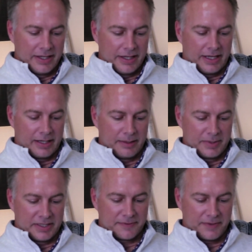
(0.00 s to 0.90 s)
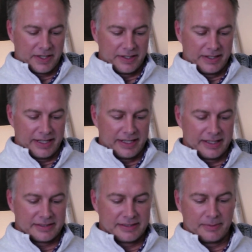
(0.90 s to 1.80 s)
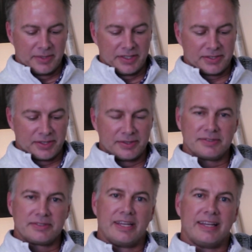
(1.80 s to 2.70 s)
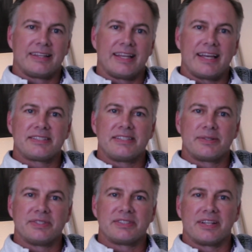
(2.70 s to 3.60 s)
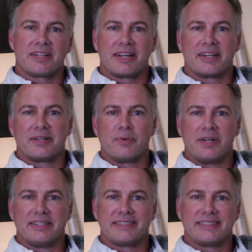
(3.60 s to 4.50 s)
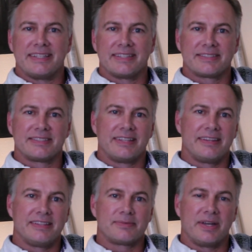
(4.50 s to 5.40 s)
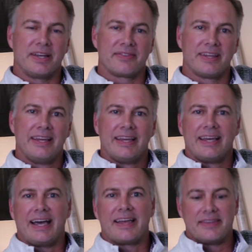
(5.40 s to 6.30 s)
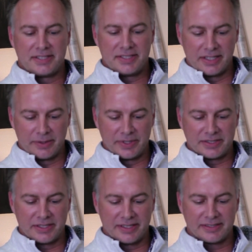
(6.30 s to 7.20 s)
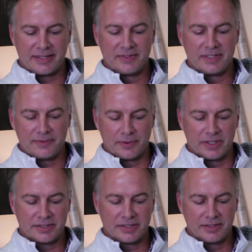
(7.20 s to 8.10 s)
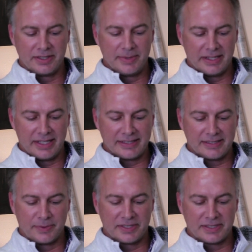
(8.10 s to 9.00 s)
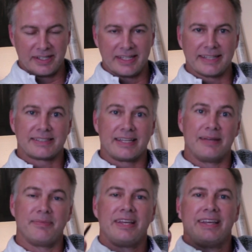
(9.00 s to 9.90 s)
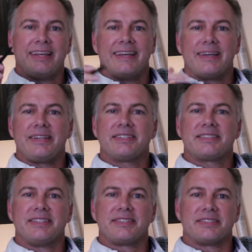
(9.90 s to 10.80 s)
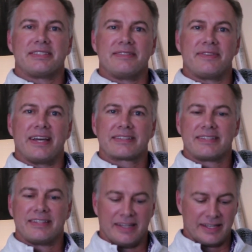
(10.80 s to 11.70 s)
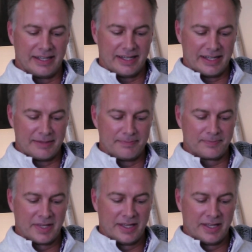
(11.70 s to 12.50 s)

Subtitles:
As far as number of solds, last year we saw 101 sales this month. This year we saw 74, so a little bit less than we saw last time. Here's an interesting fact. Our